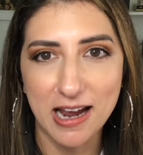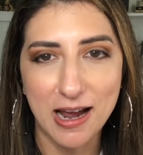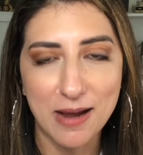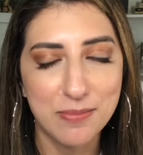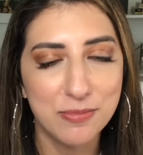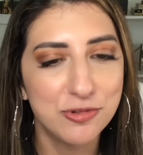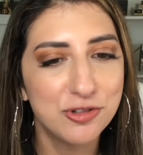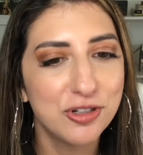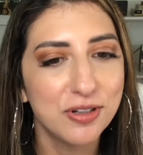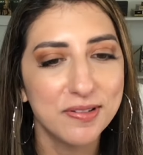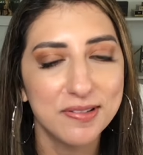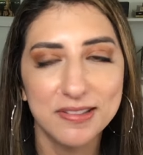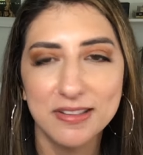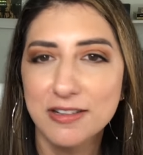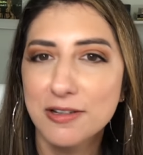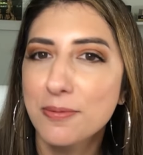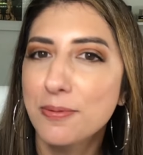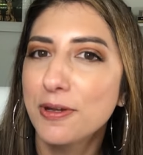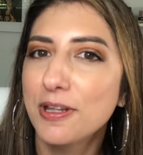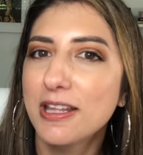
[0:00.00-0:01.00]
I'm just
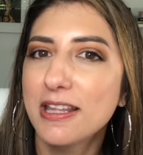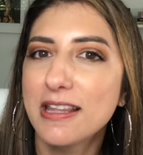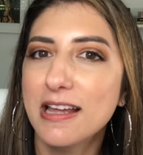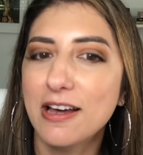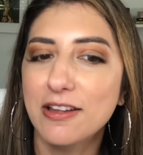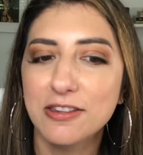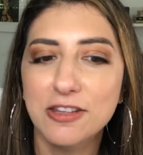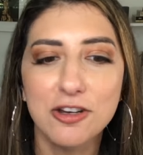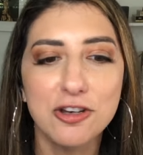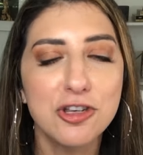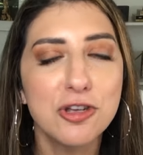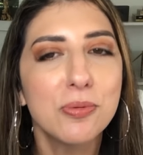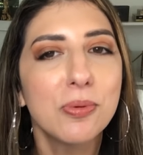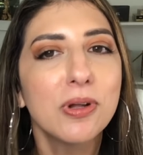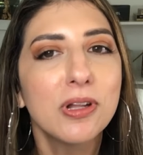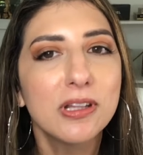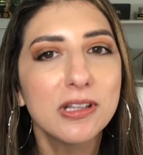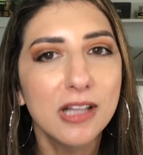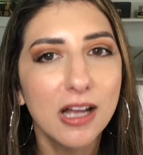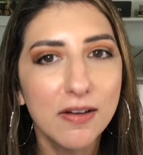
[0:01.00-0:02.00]
going to put it out there. You
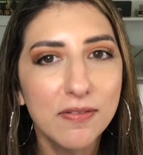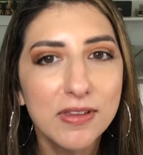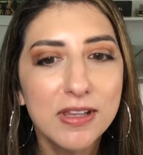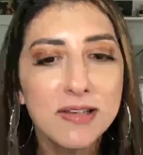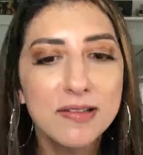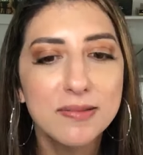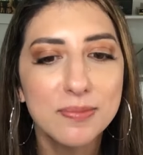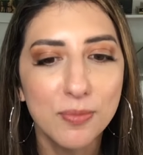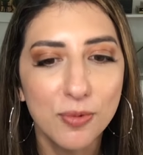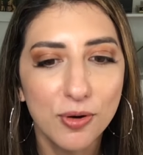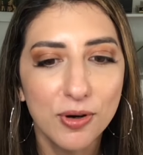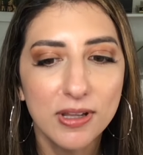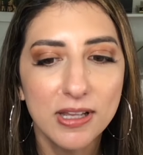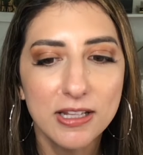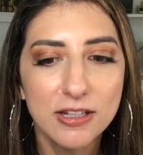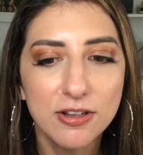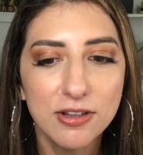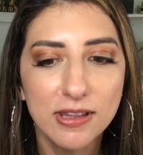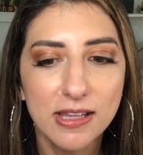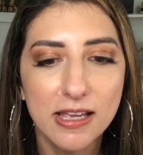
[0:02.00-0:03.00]
will love these more
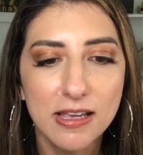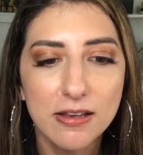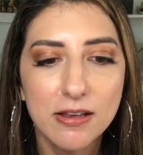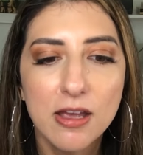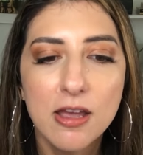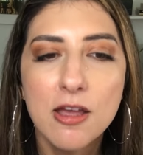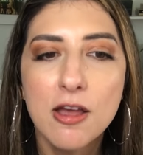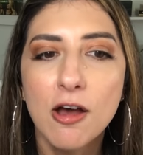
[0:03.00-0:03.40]
than you think.